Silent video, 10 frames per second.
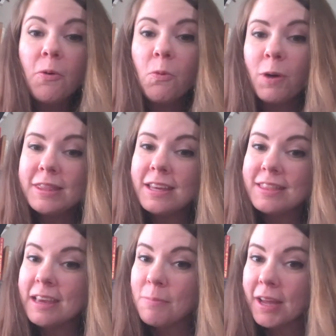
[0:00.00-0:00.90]
one that
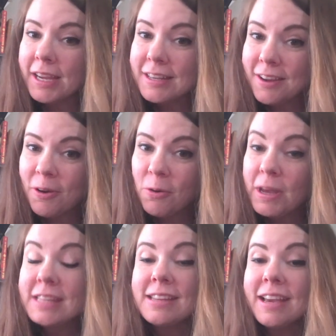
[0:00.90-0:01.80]
they might know
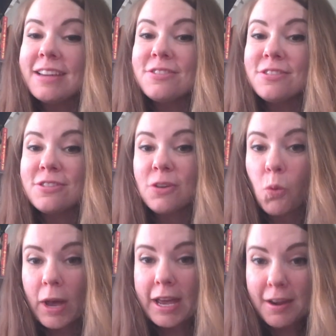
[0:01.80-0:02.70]
is a
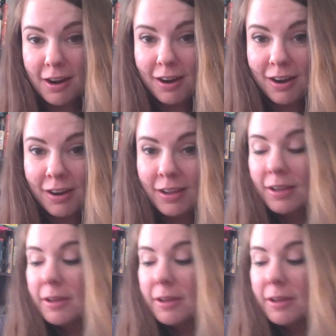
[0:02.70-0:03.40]
square.